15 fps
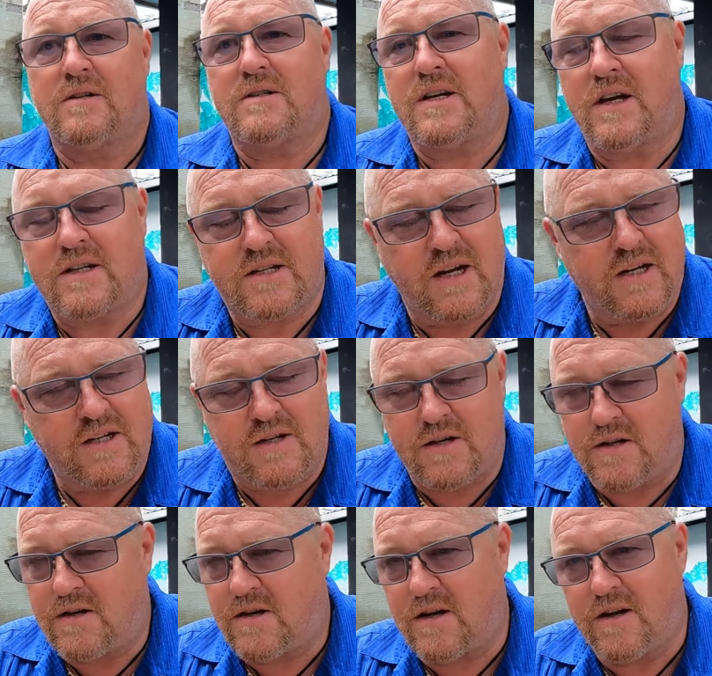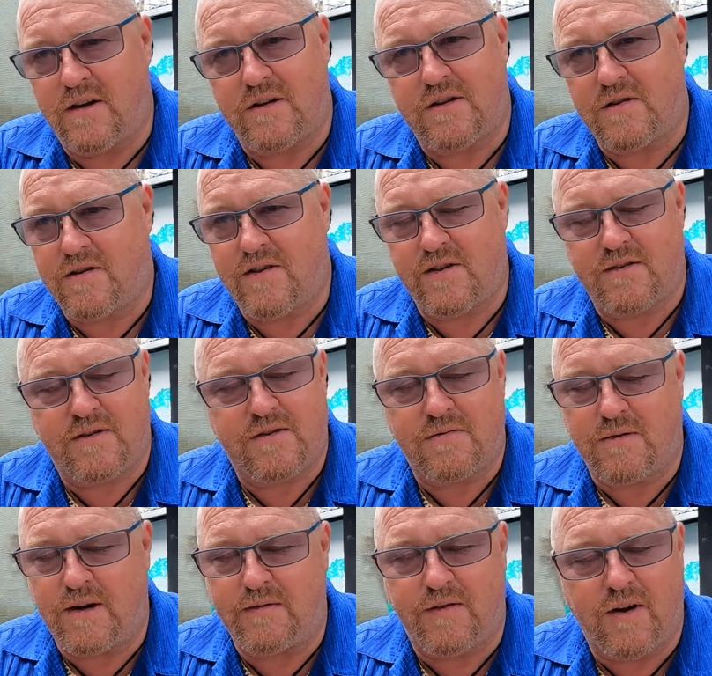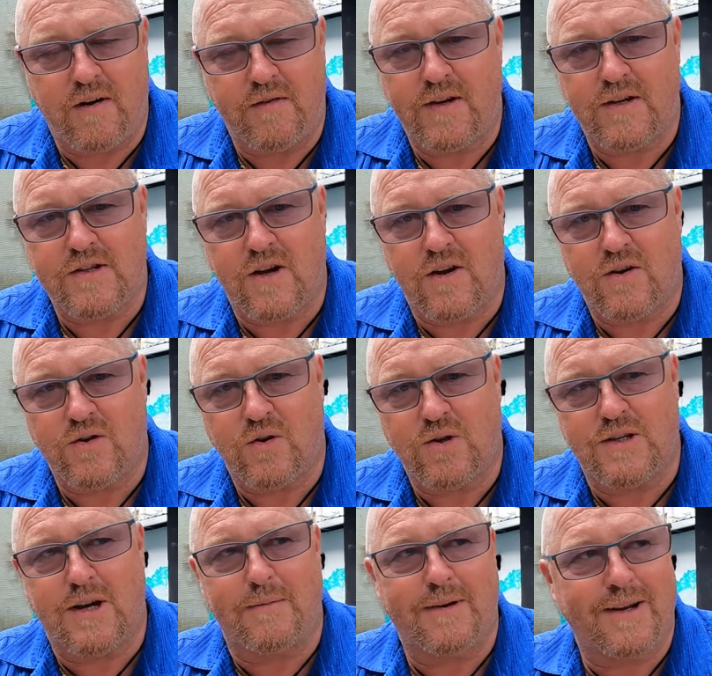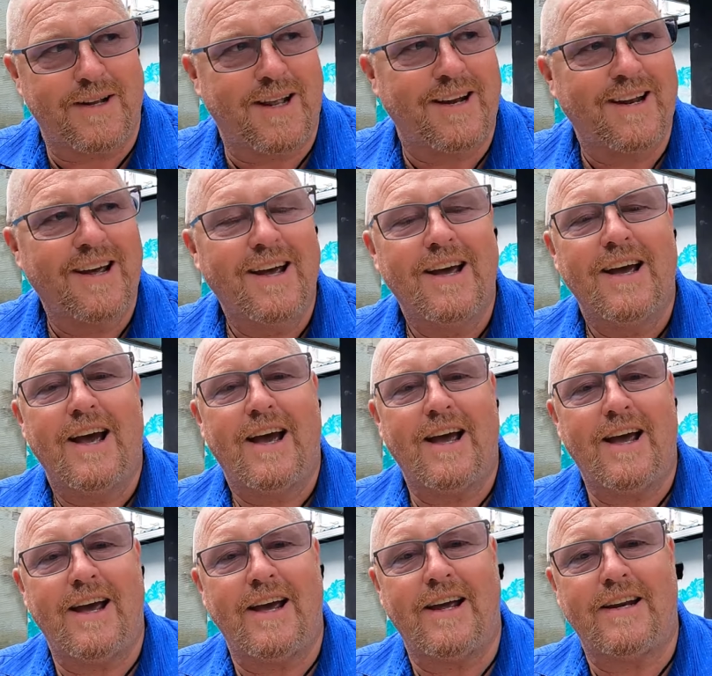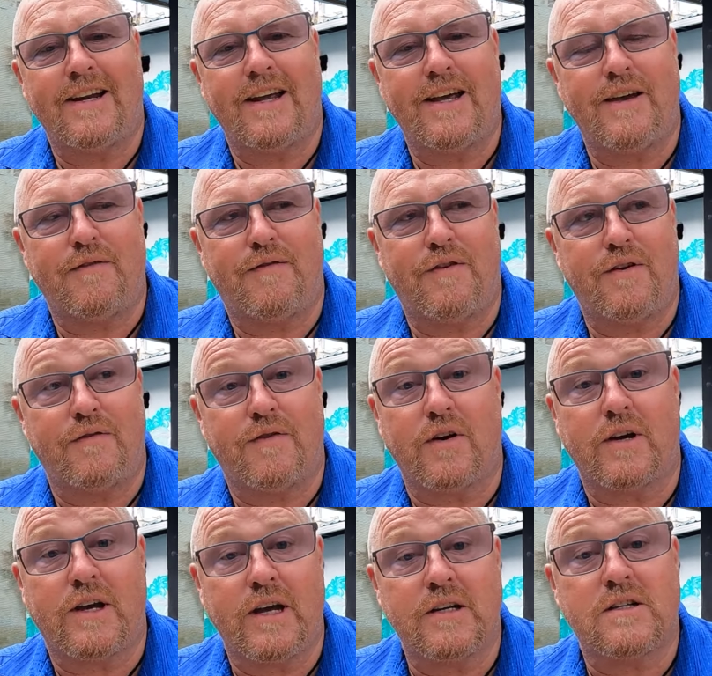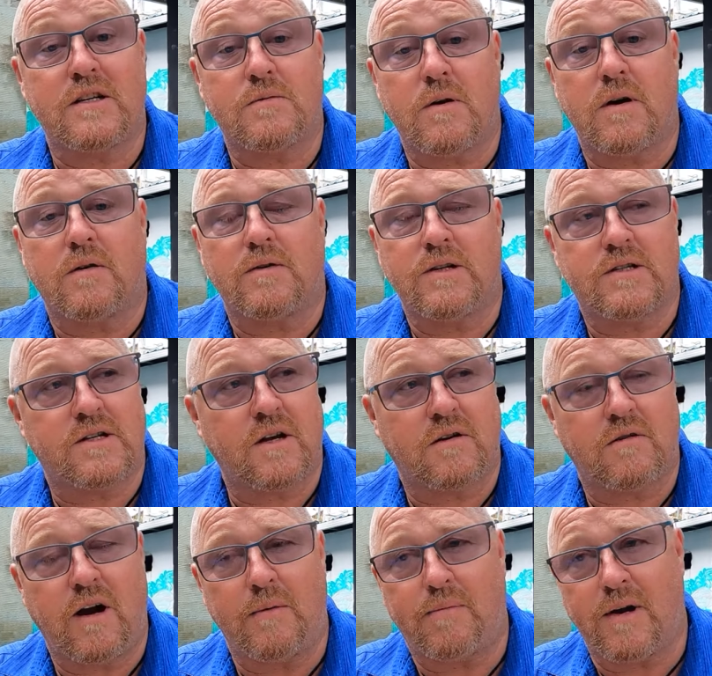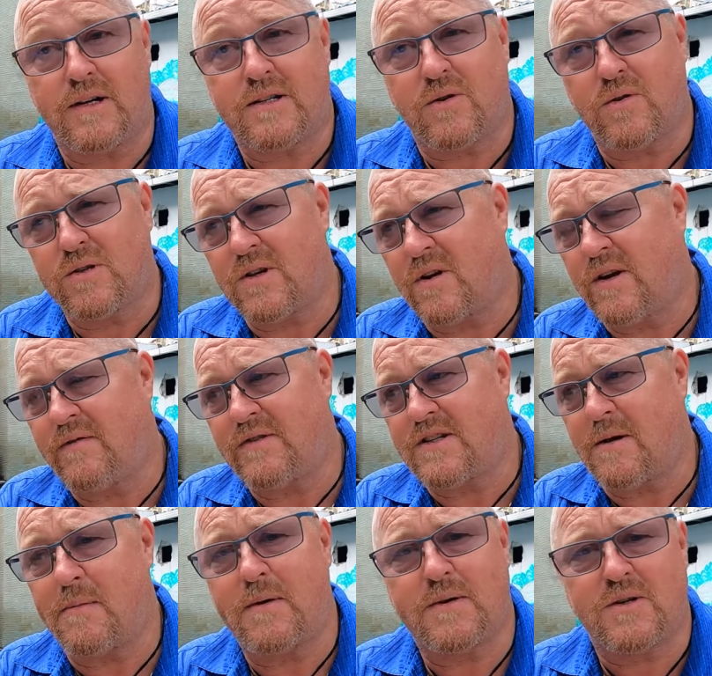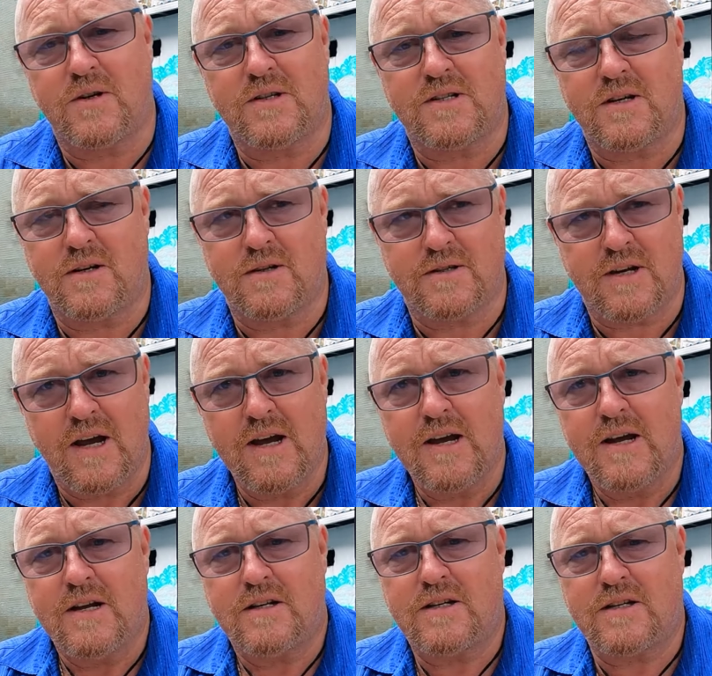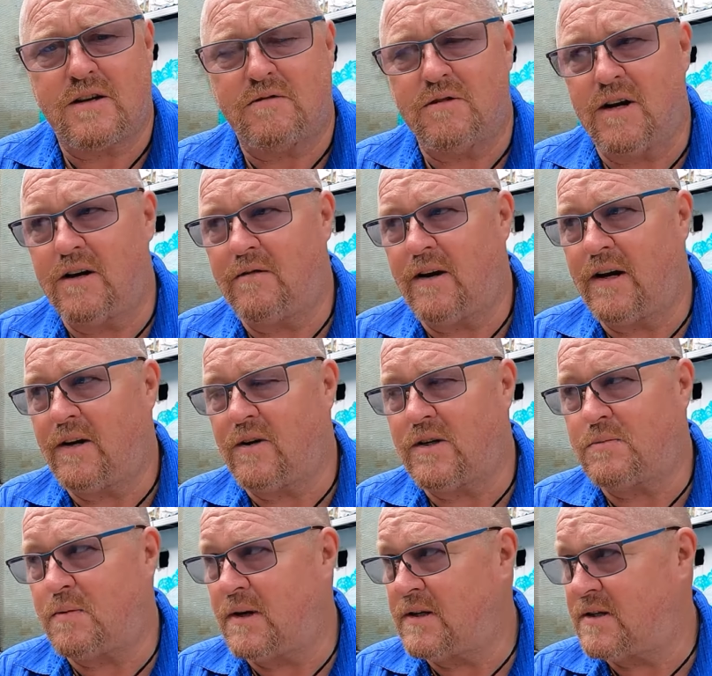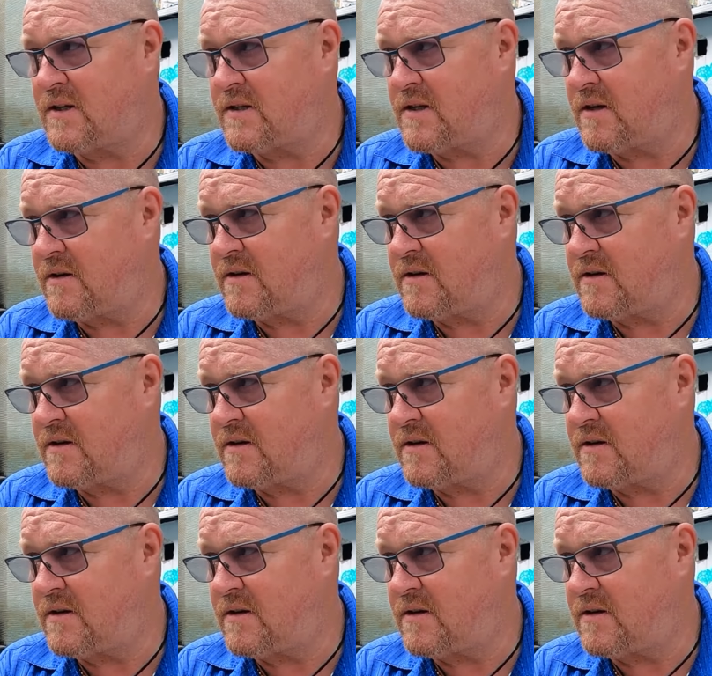16 to 25 years old or something like that. And if you've got kids as well, this is a great place, or even semi-retired. Sanur is just a really nice place just